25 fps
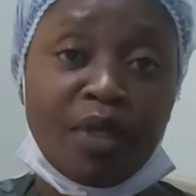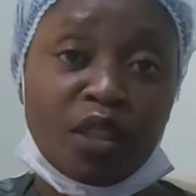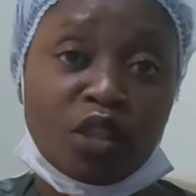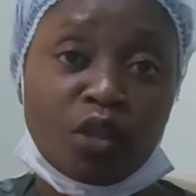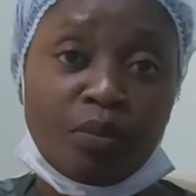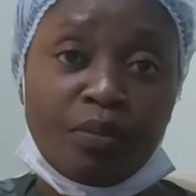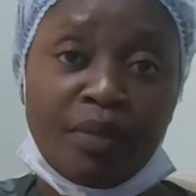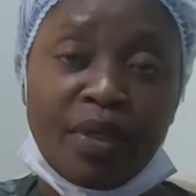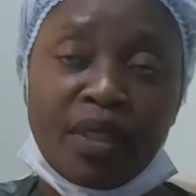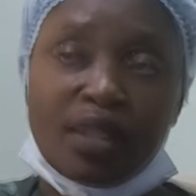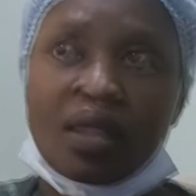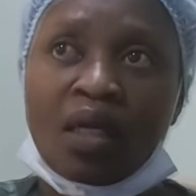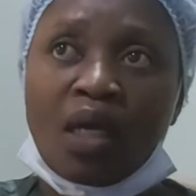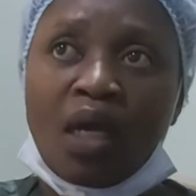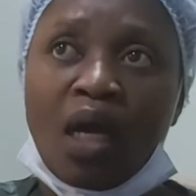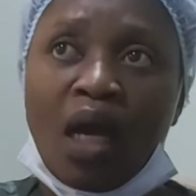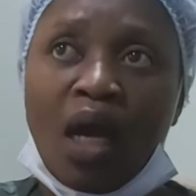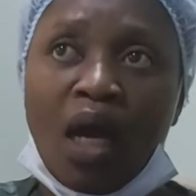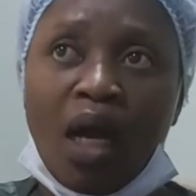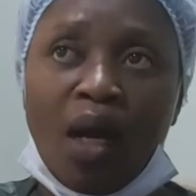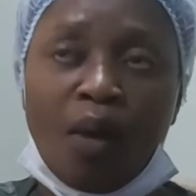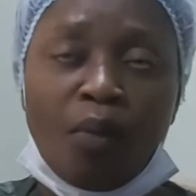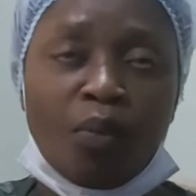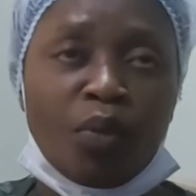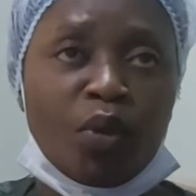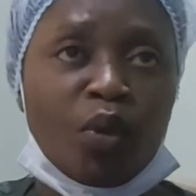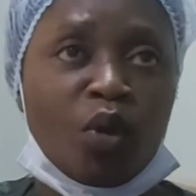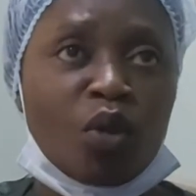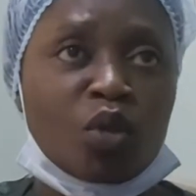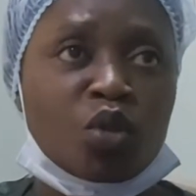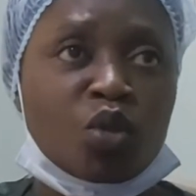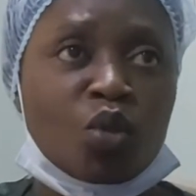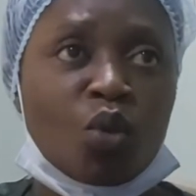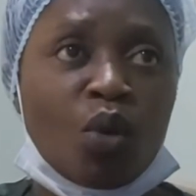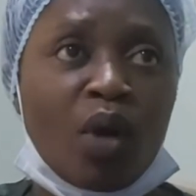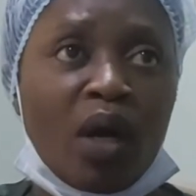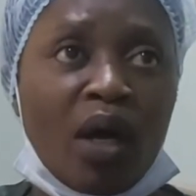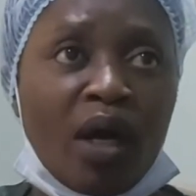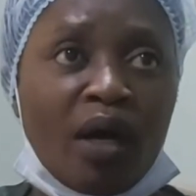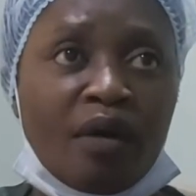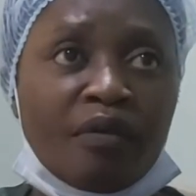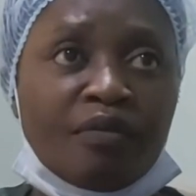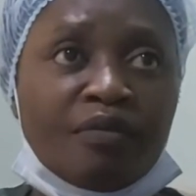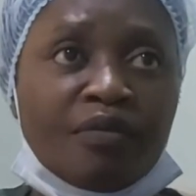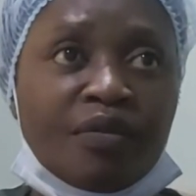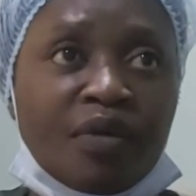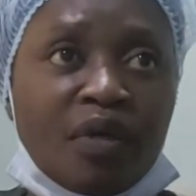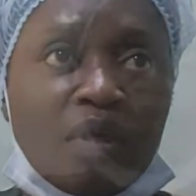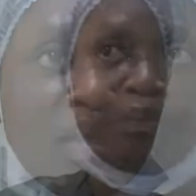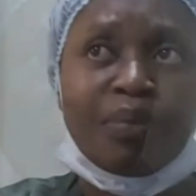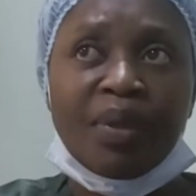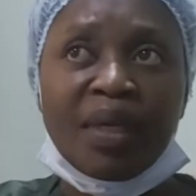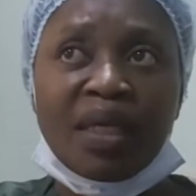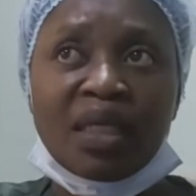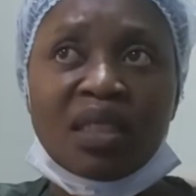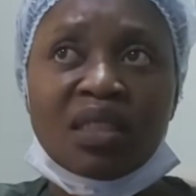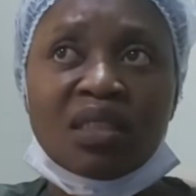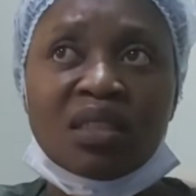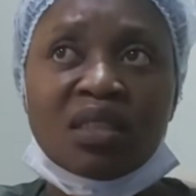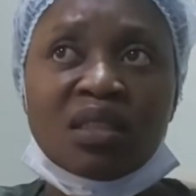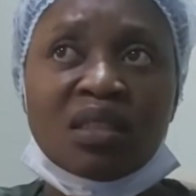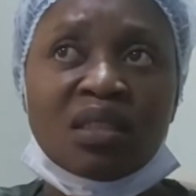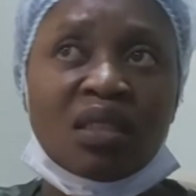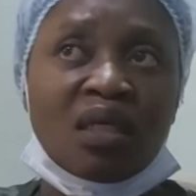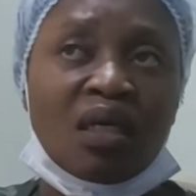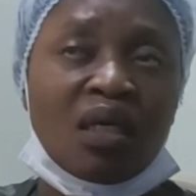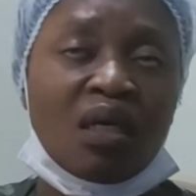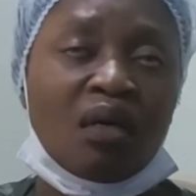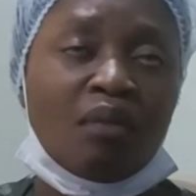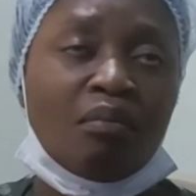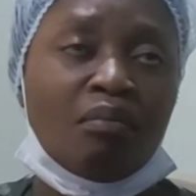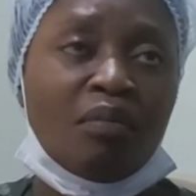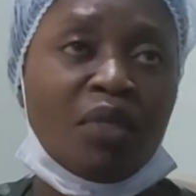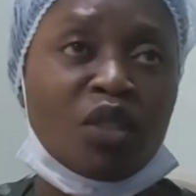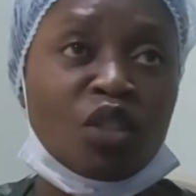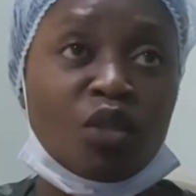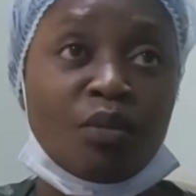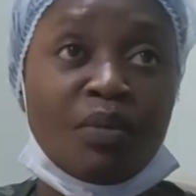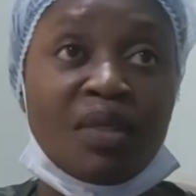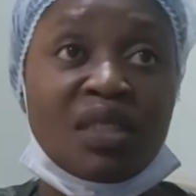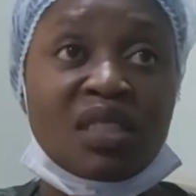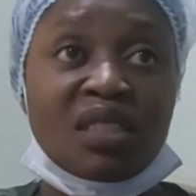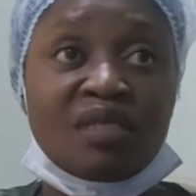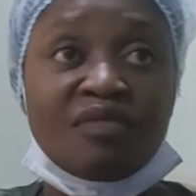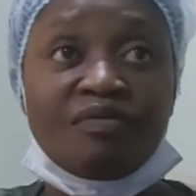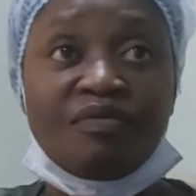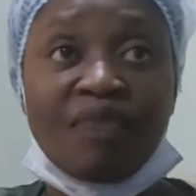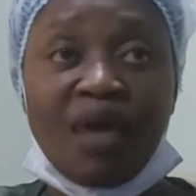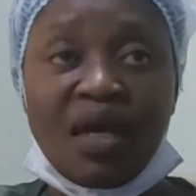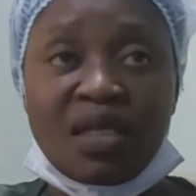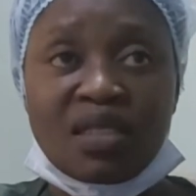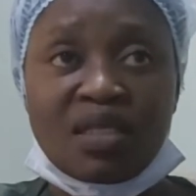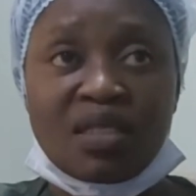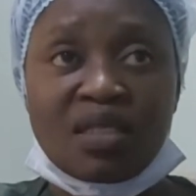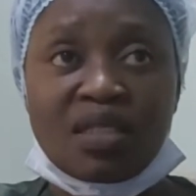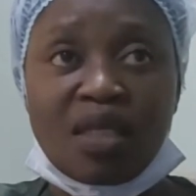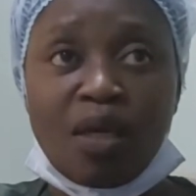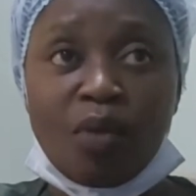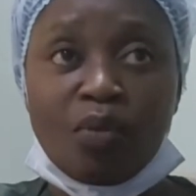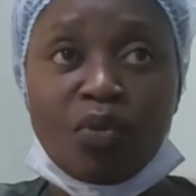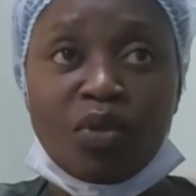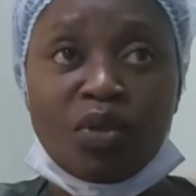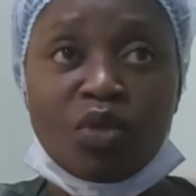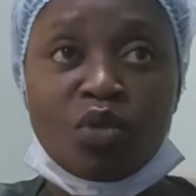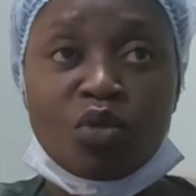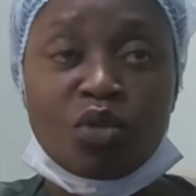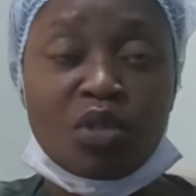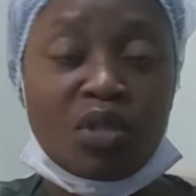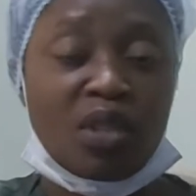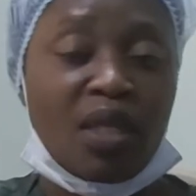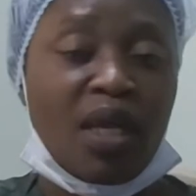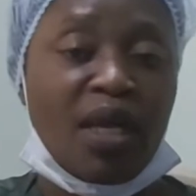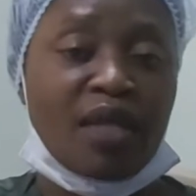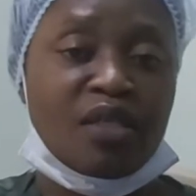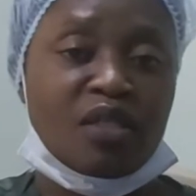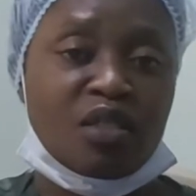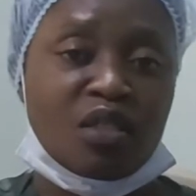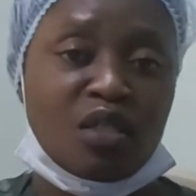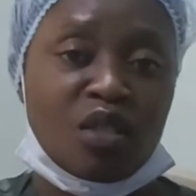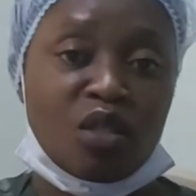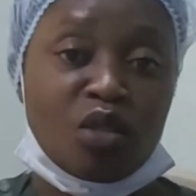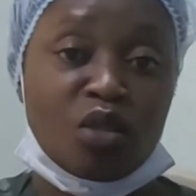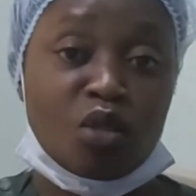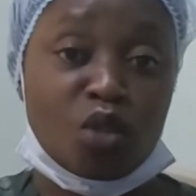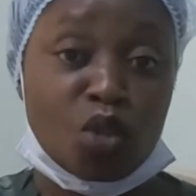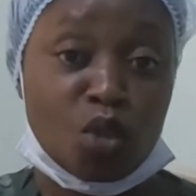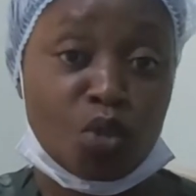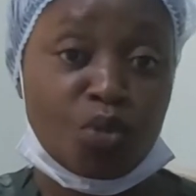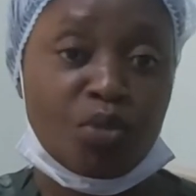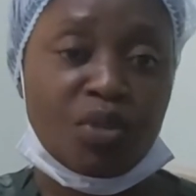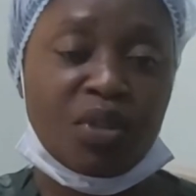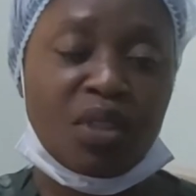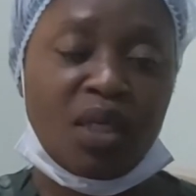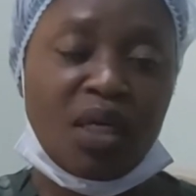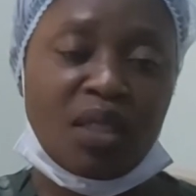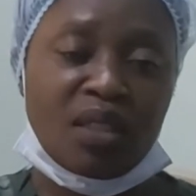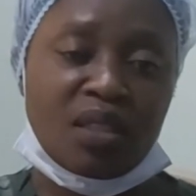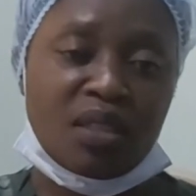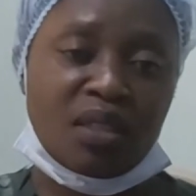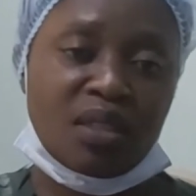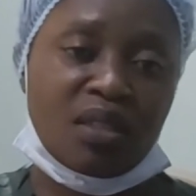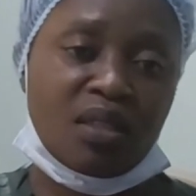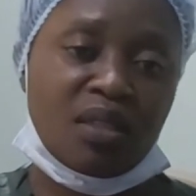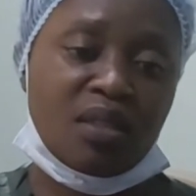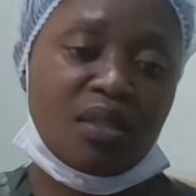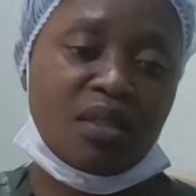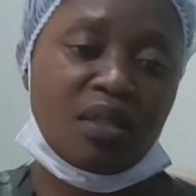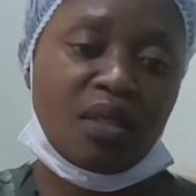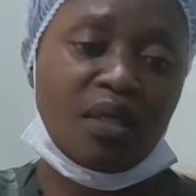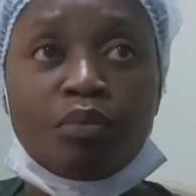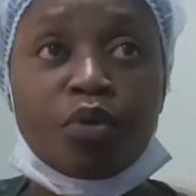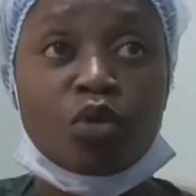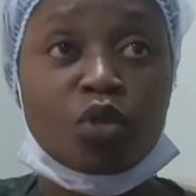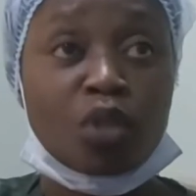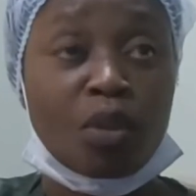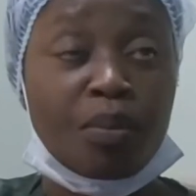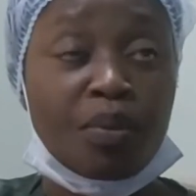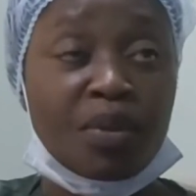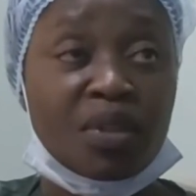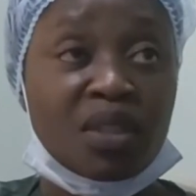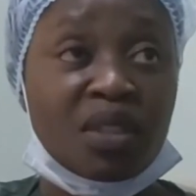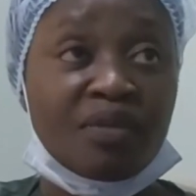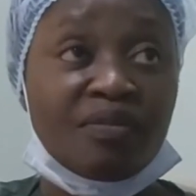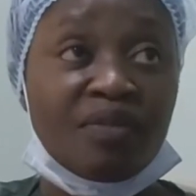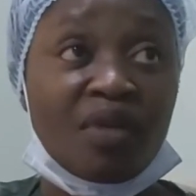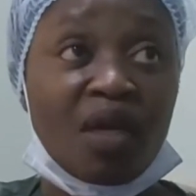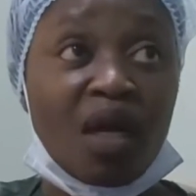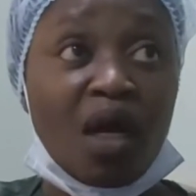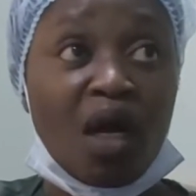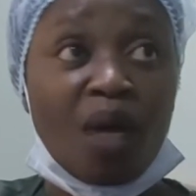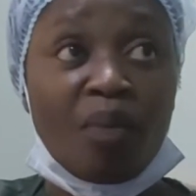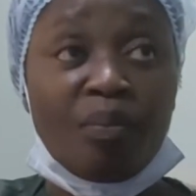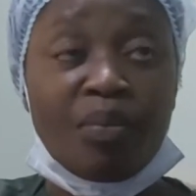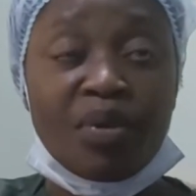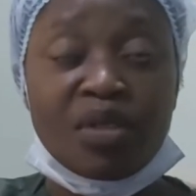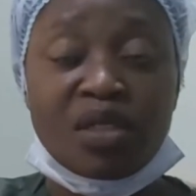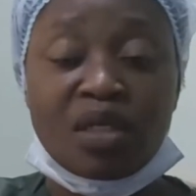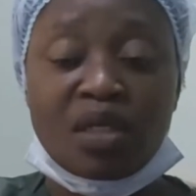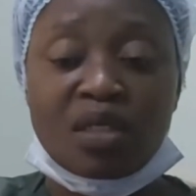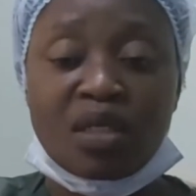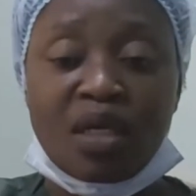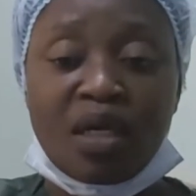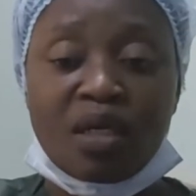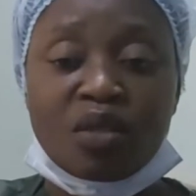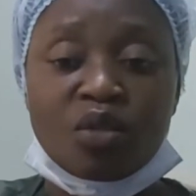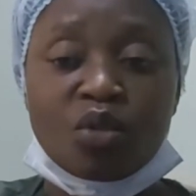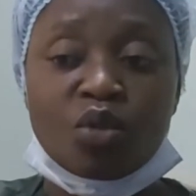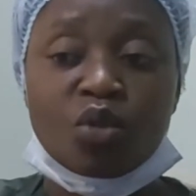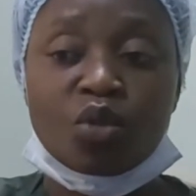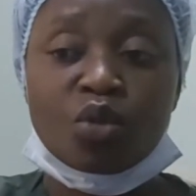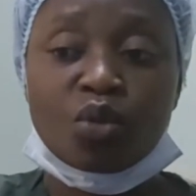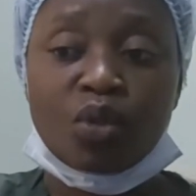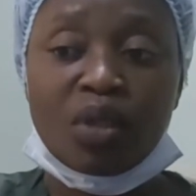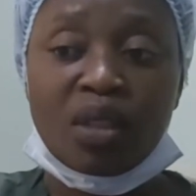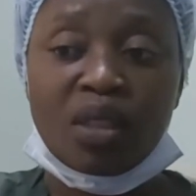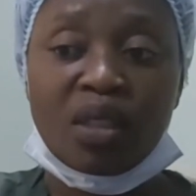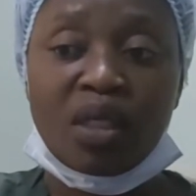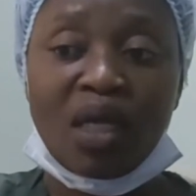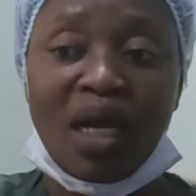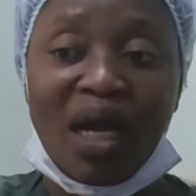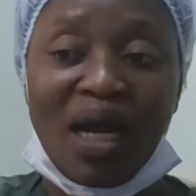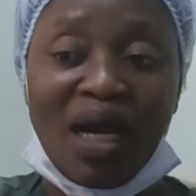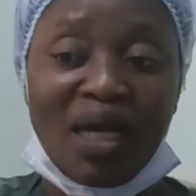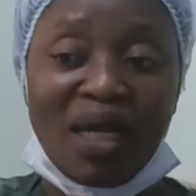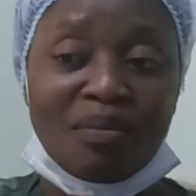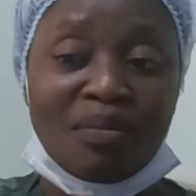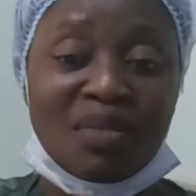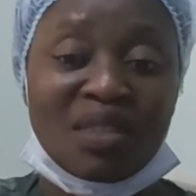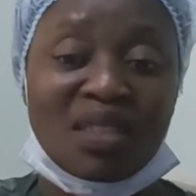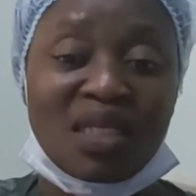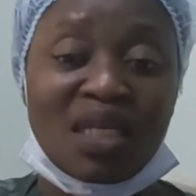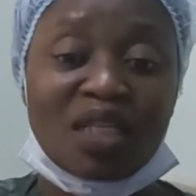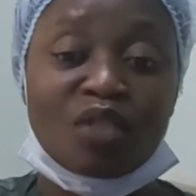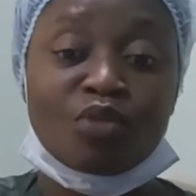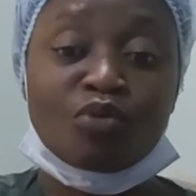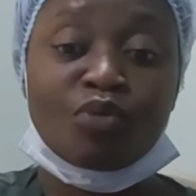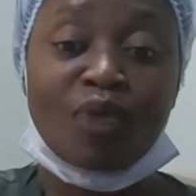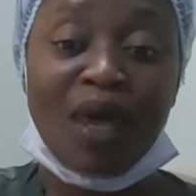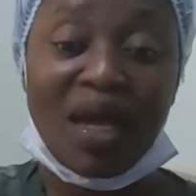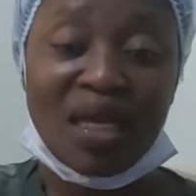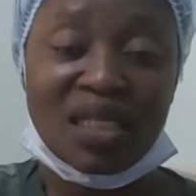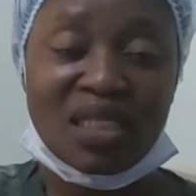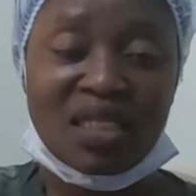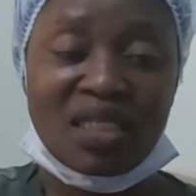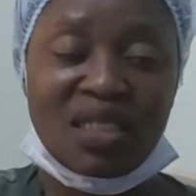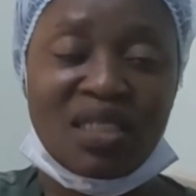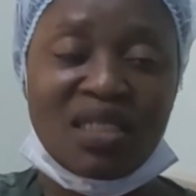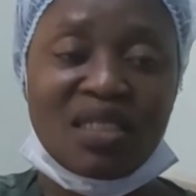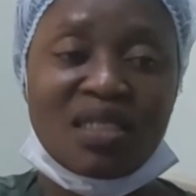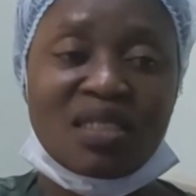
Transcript: measurement, and we also have pain measurement devices that we utilize during anesthesia. So basically, our patients are usually admitted right